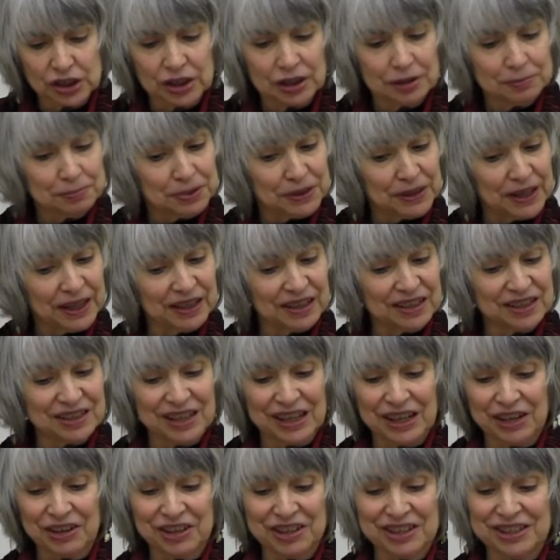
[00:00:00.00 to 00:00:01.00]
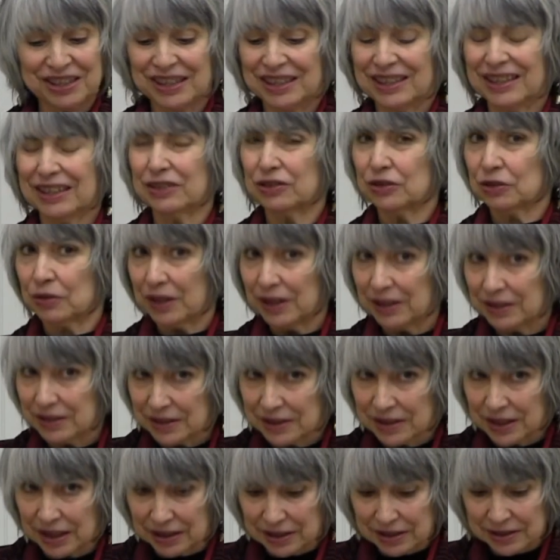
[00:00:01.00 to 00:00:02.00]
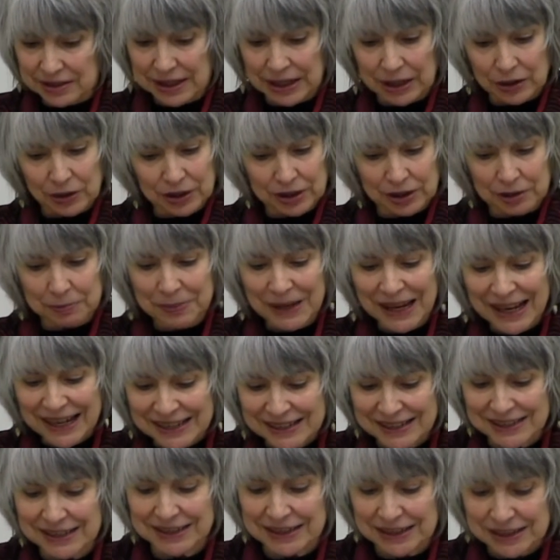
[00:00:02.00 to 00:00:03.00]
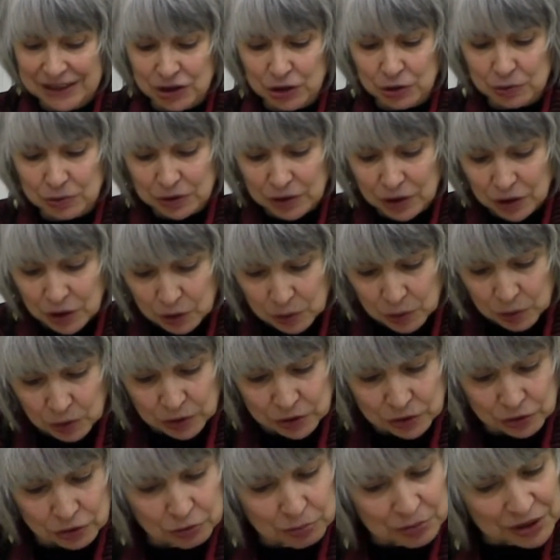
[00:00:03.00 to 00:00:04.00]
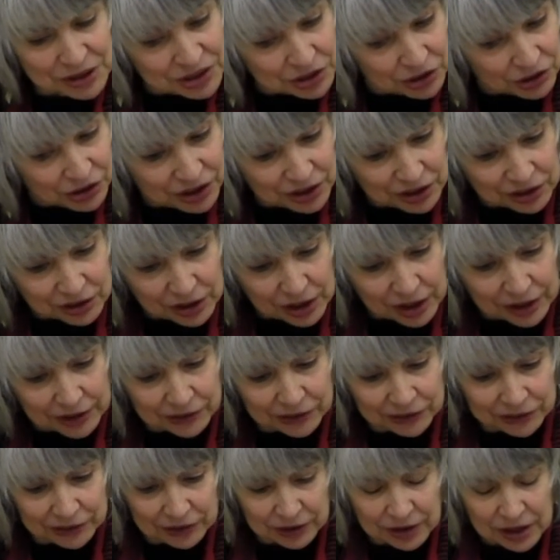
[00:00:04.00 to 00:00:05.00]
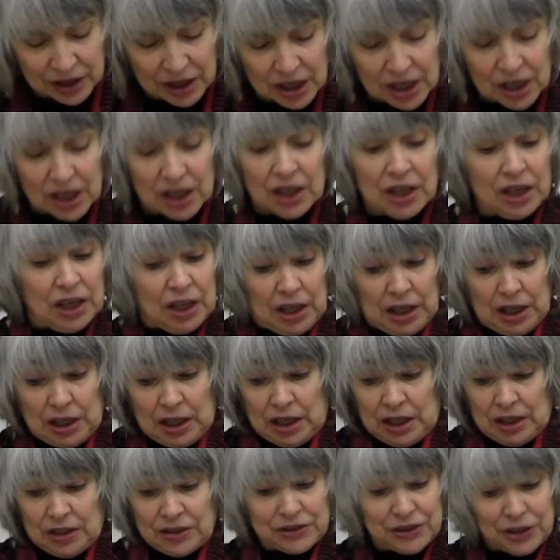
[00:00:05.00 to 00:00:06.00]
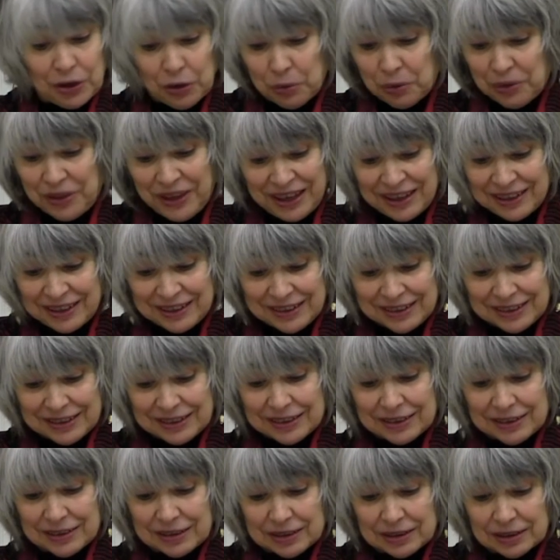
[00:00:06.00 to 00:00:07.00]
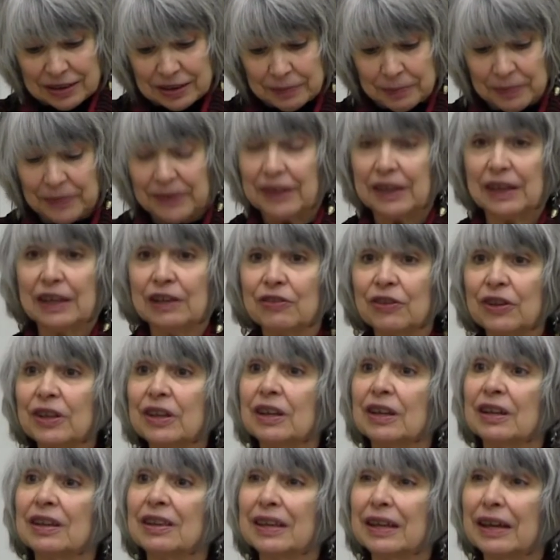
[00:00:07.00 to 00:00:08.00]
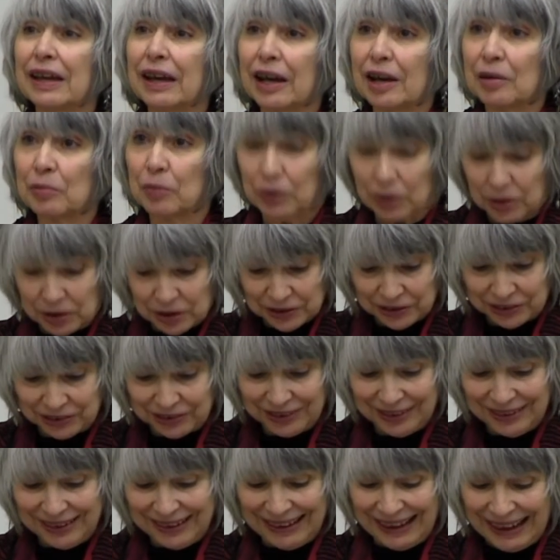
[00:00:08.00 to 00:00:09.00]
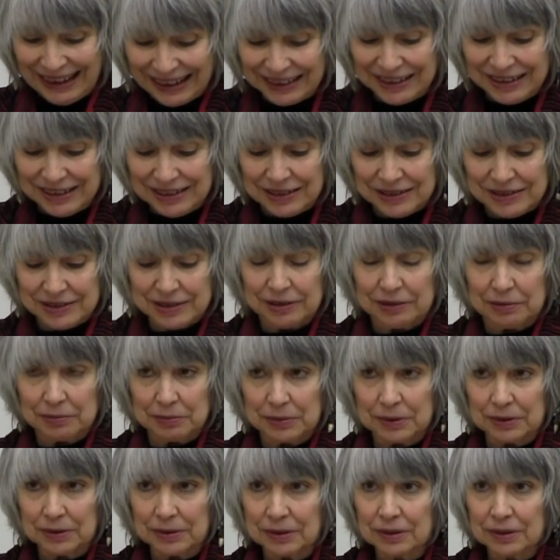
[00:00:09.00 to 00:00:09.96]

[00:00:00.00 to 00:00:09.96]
in a planetarity that transcends our capacity to know or to materialize. So then, even in the amorous agonism